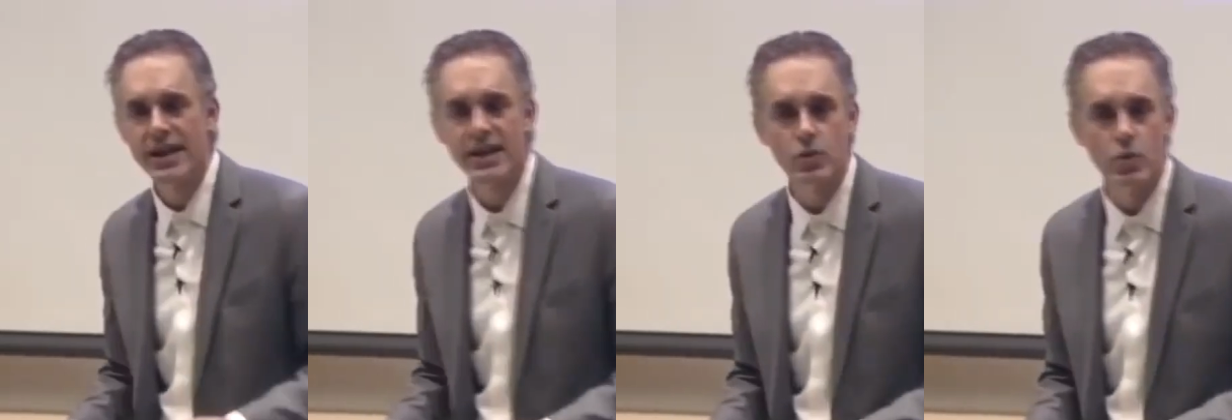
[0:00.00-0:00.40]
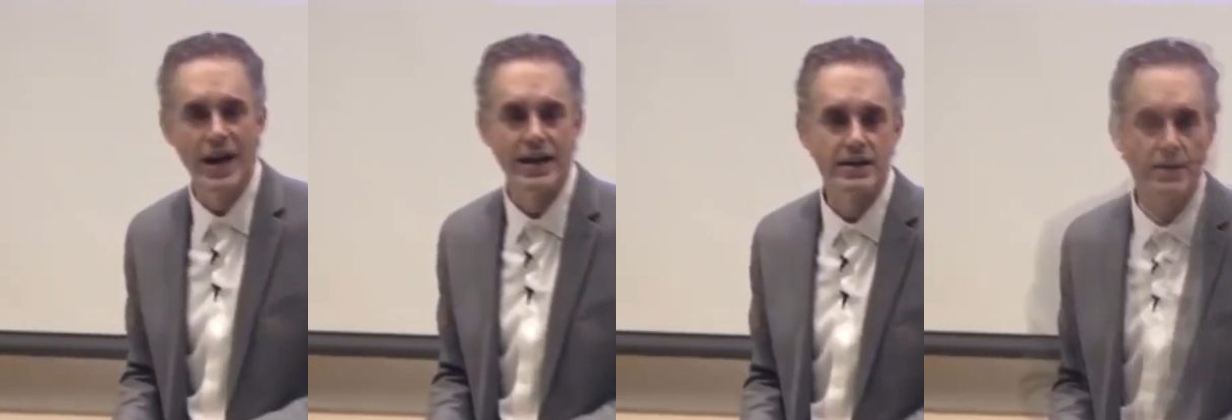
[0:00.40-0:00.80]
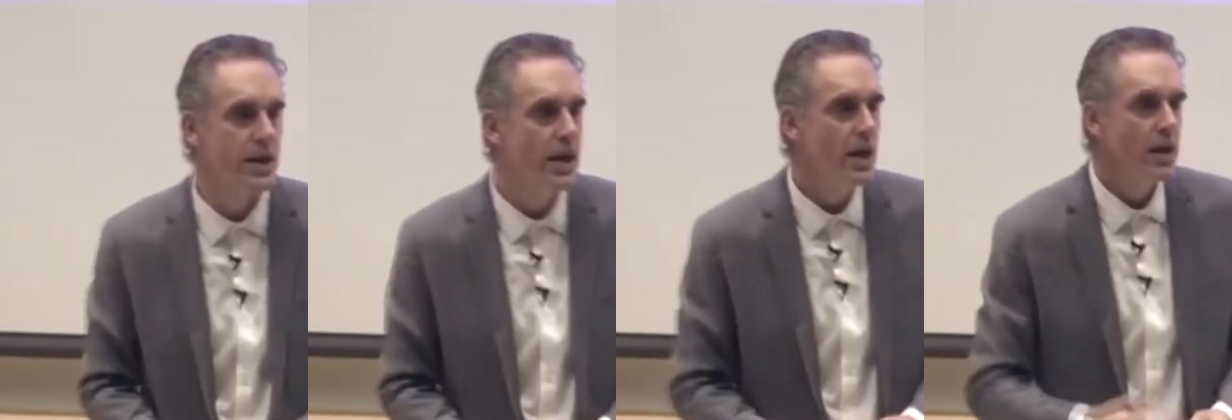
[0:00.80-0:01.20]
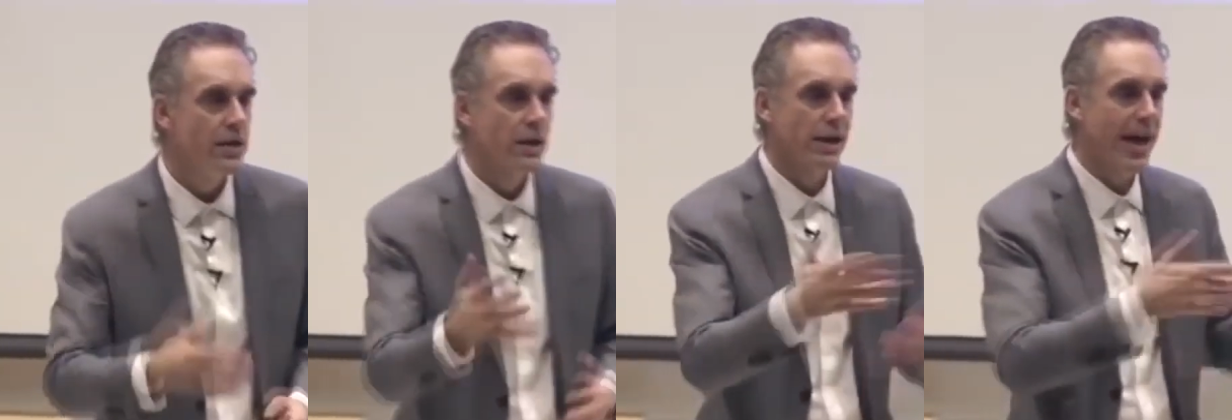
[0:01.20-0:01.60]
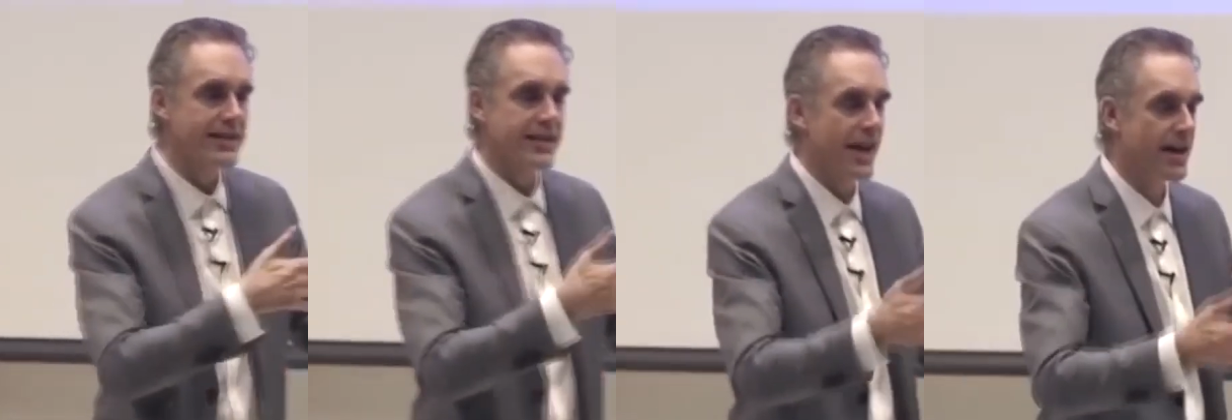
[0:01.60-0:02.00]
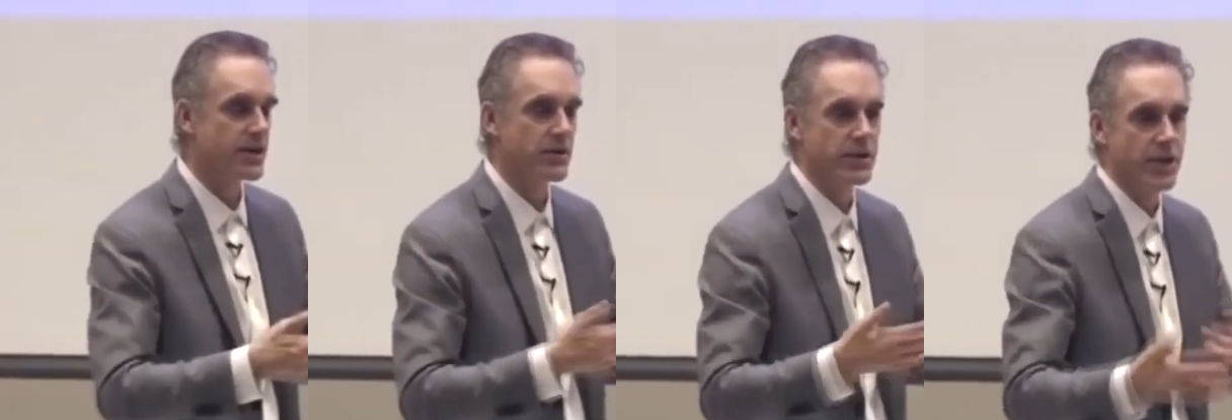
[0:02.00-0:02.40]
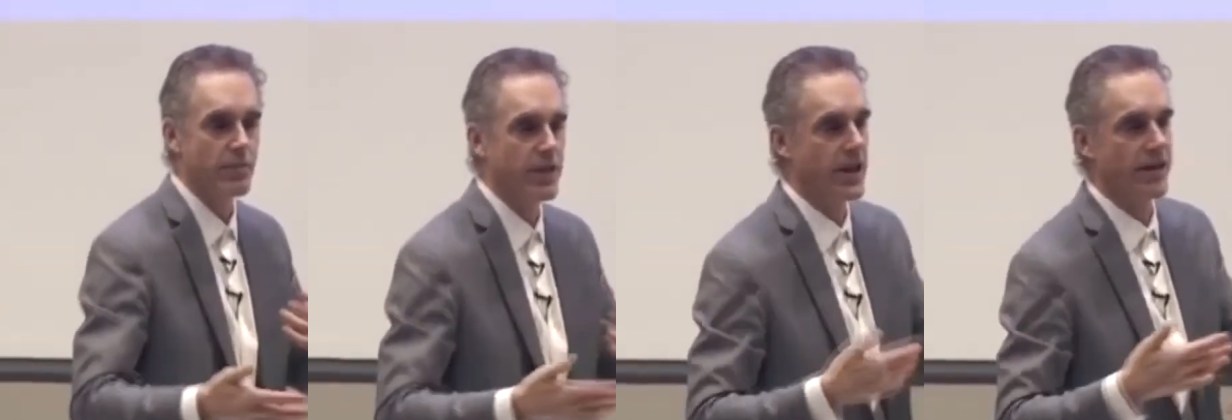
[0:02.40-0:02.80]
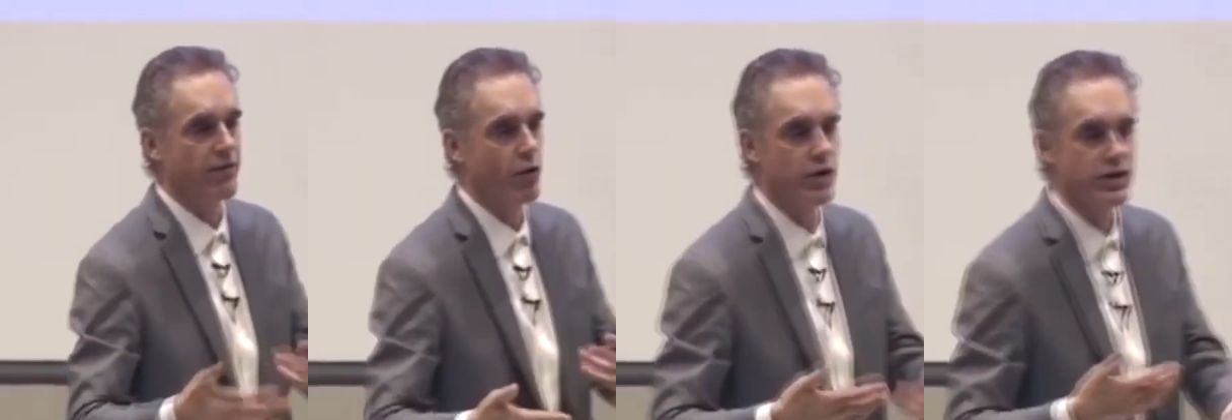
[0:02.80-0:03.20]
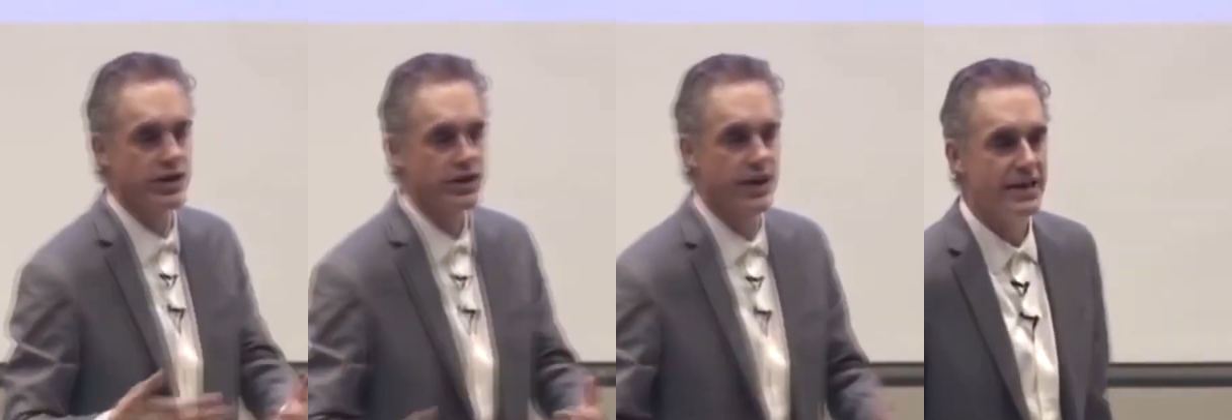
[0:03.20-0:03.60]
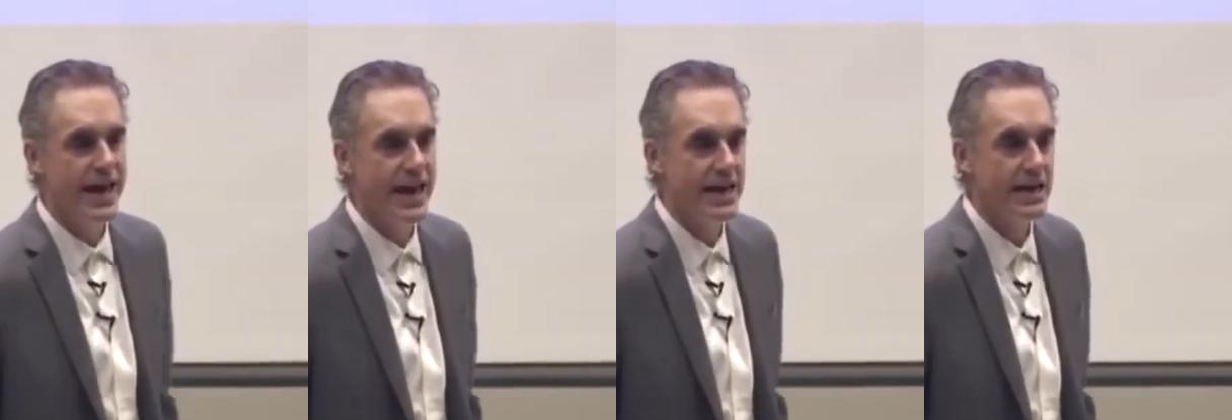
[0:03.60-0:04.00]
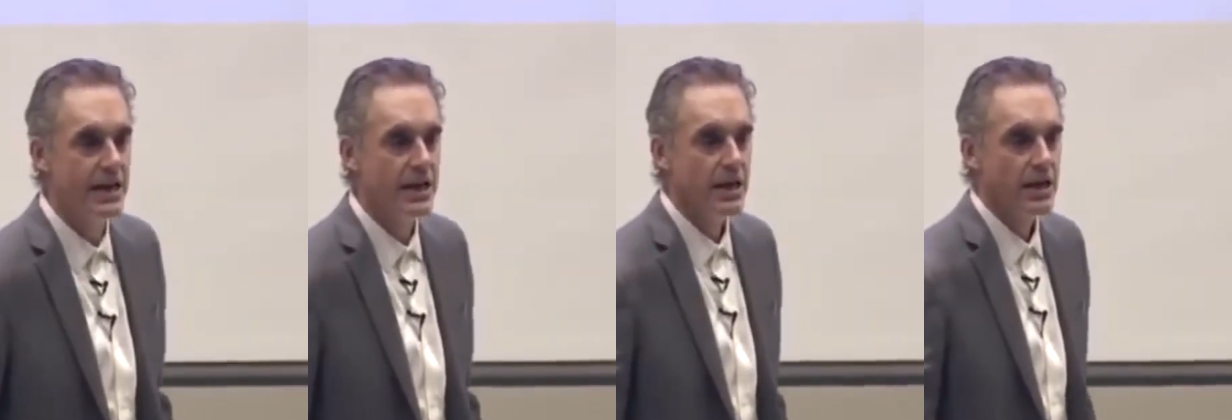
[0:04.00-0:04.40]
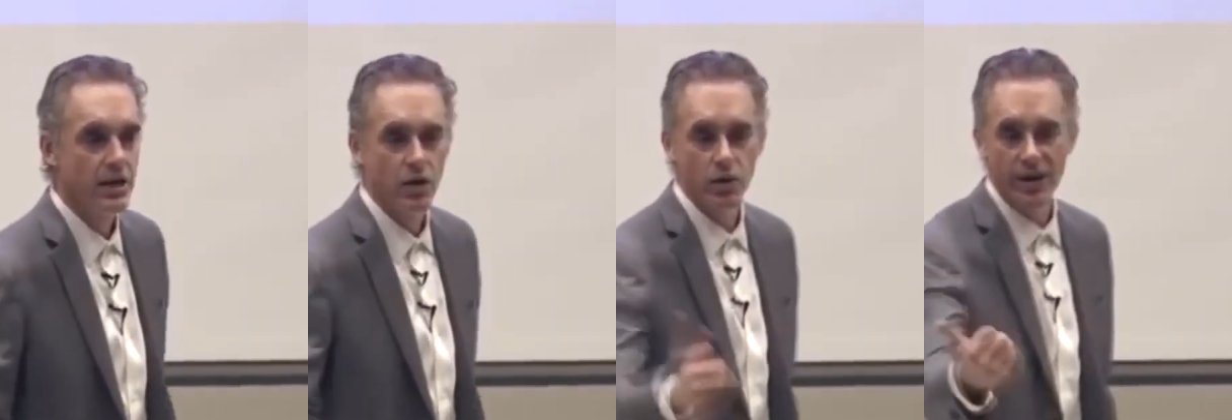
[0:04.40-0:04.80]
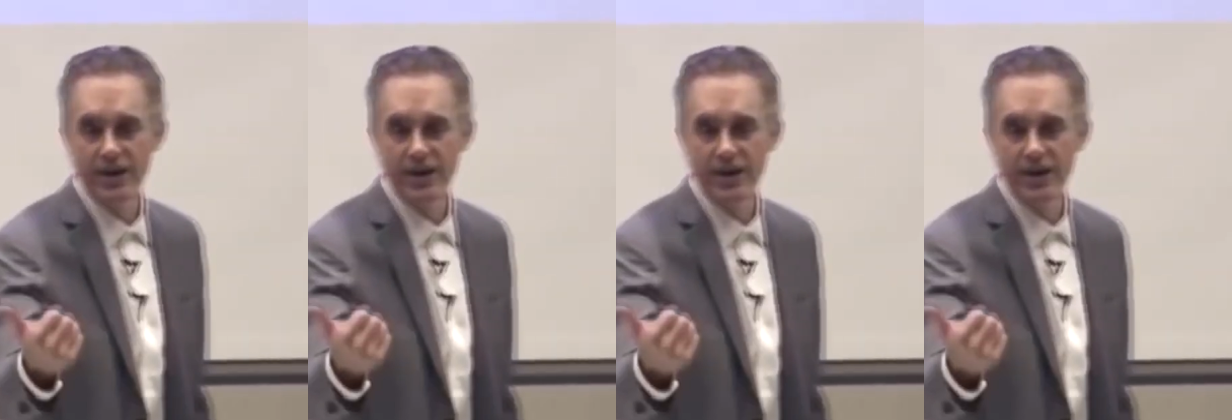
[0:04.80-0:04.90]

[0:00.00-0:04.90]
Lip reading: a day you waste? And the classic answer is something like 4 to 6 a day. You know,